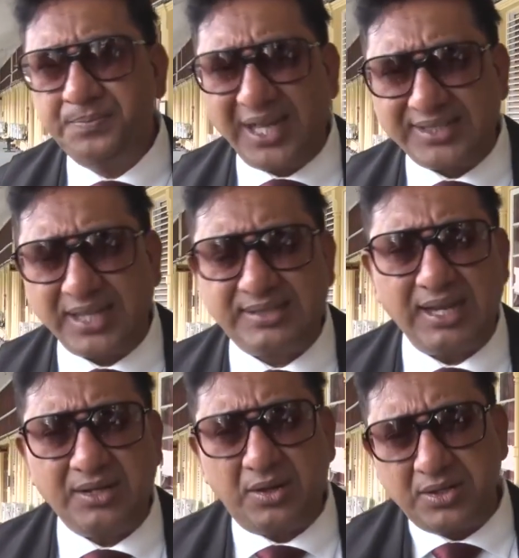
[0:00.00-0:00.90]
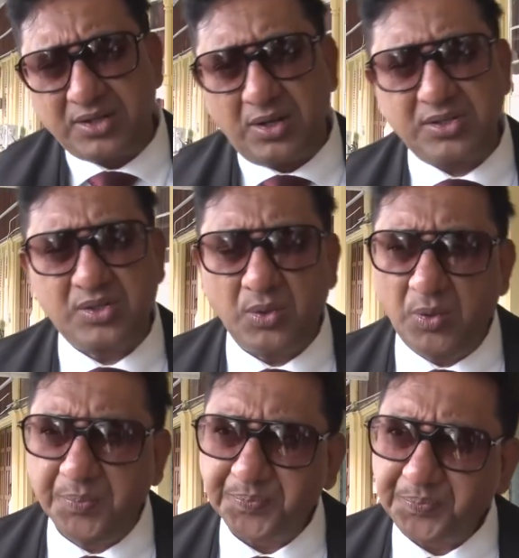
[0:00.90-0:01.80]
As I said,
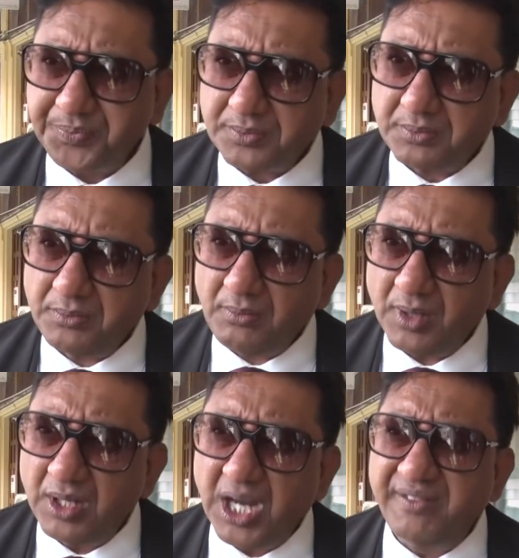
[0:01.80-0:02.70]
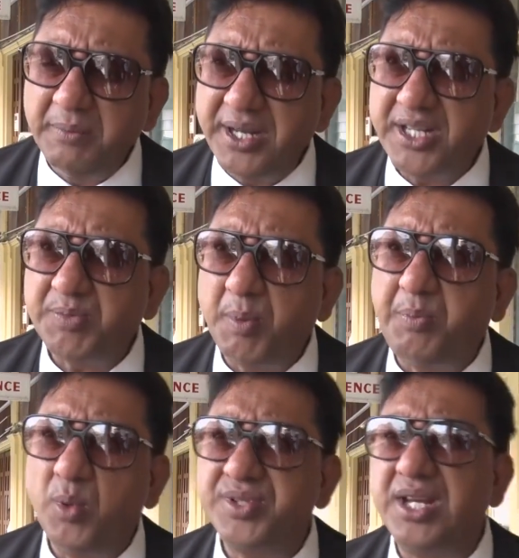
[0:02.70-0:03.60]
also, government is
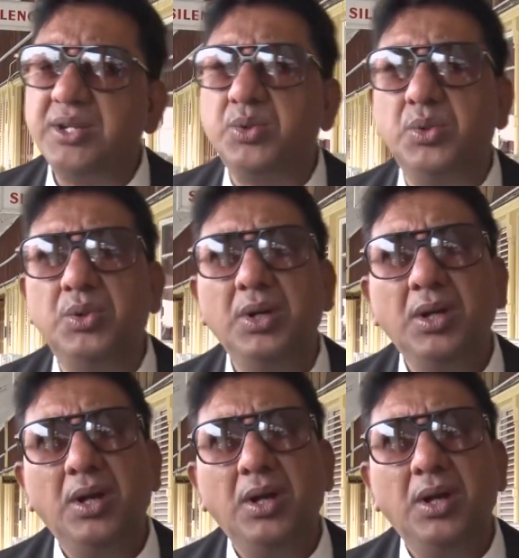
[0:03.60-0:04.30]
proposing to,